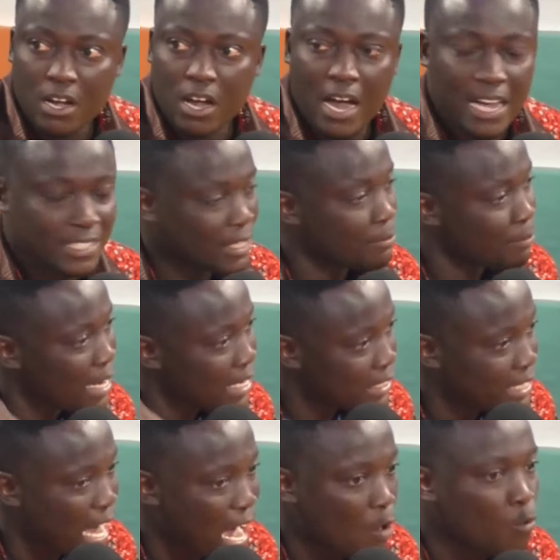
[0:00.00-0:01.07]
As a
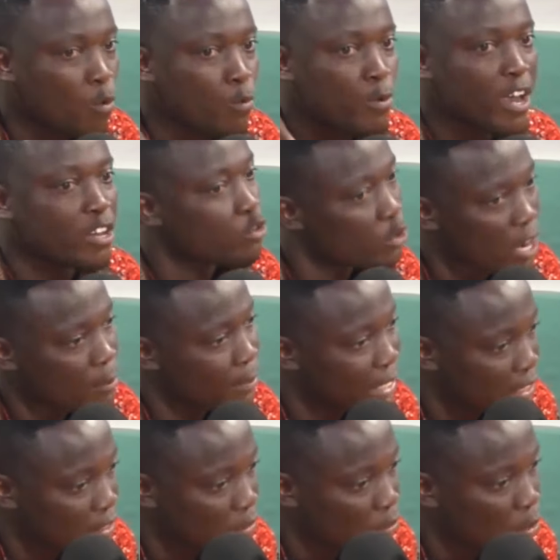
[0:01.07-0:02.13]
manager, when we a
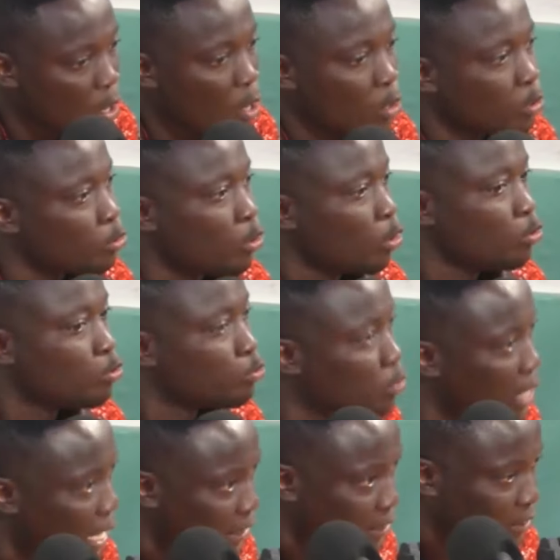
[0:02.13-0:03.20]
tournament, you know, you don't do
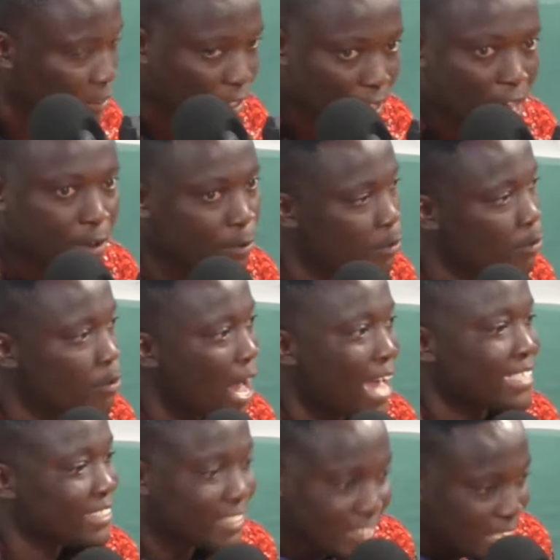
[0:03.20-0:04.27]
that. And no, I
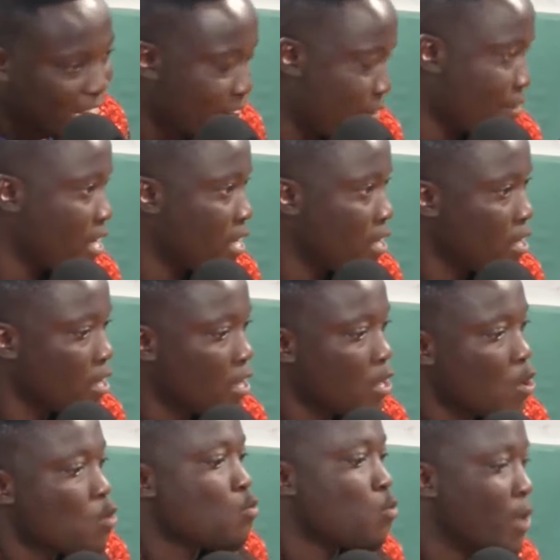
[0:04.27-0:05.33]
disagree
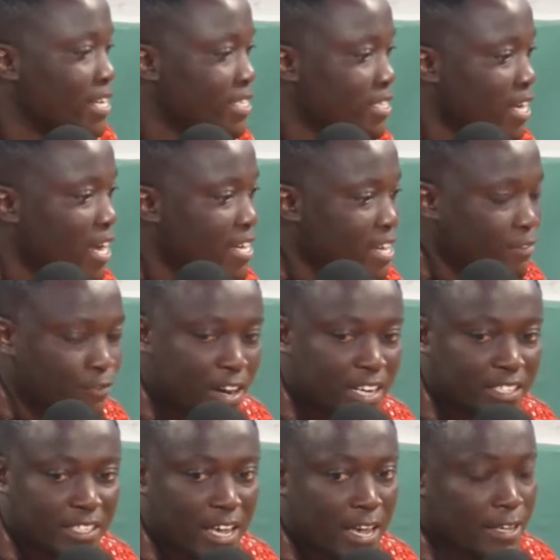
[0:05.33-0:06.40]
with your friend
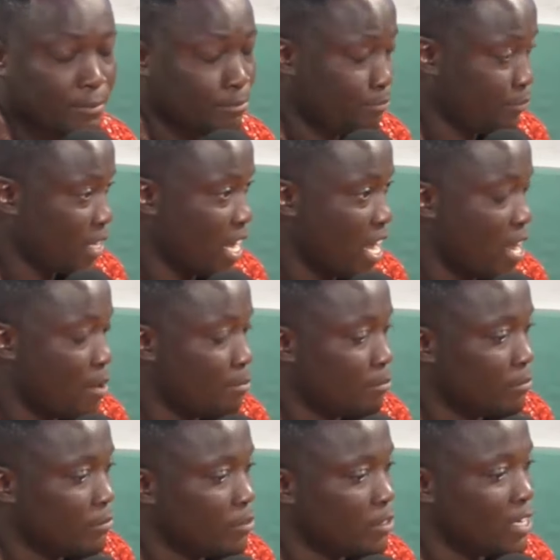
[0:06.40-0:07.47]
saying
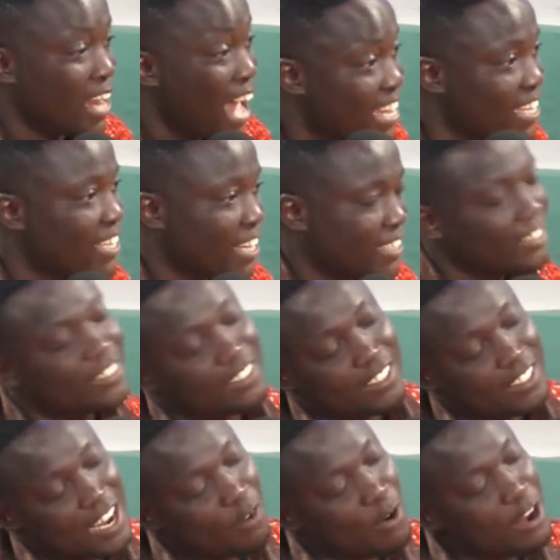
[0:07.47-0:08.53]
like
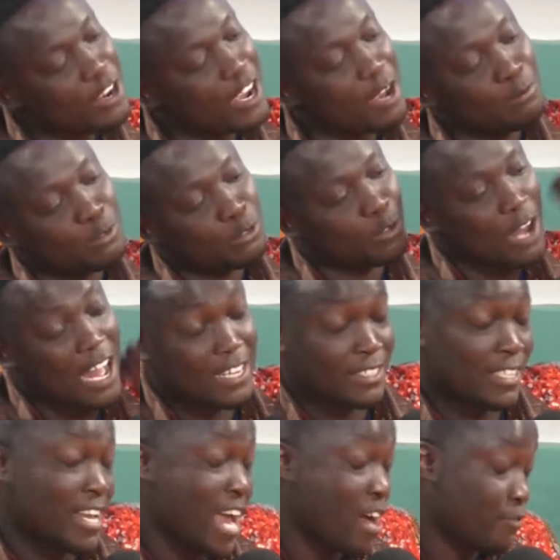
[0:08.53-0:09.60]
instant. Now, when it comes to
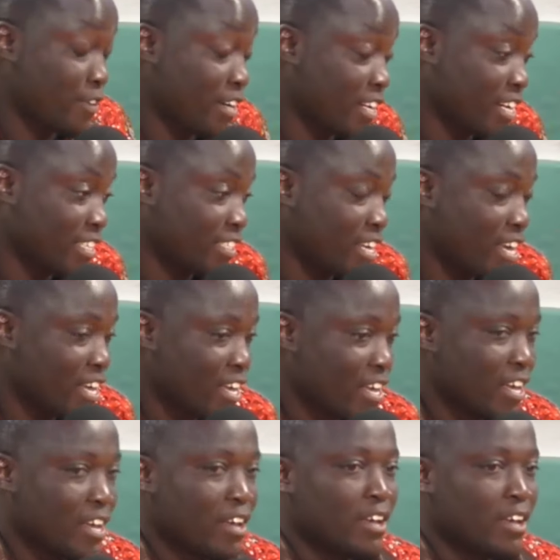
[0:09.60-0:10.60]
say the Africa say.